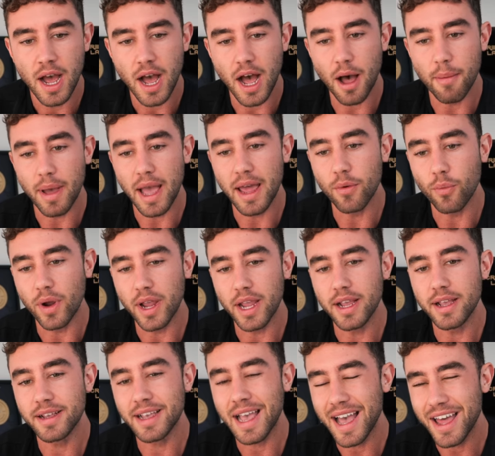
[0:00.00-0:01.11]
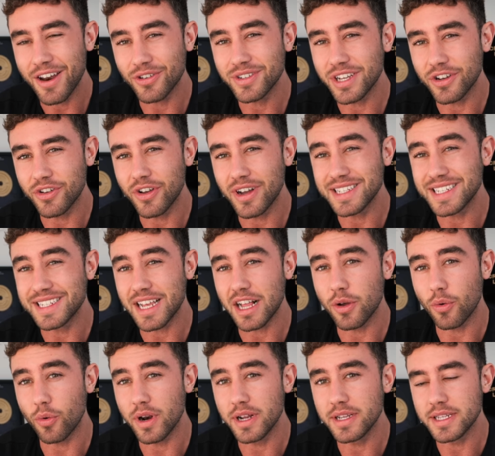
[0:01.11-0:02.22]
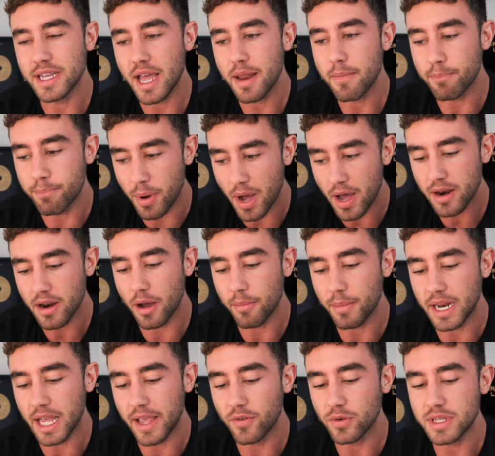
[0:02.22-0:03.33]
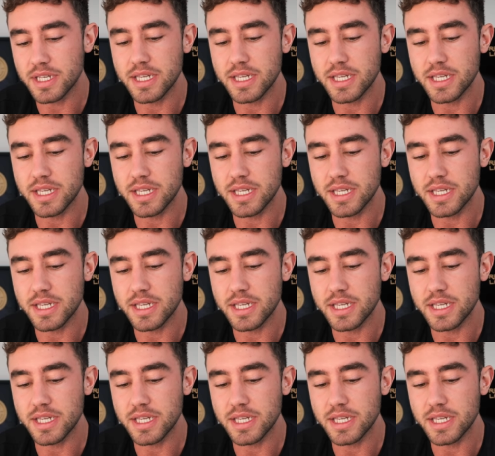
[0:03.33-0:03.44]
And we cannot tell you guys exactly what it is yet, but I'm gonna give you a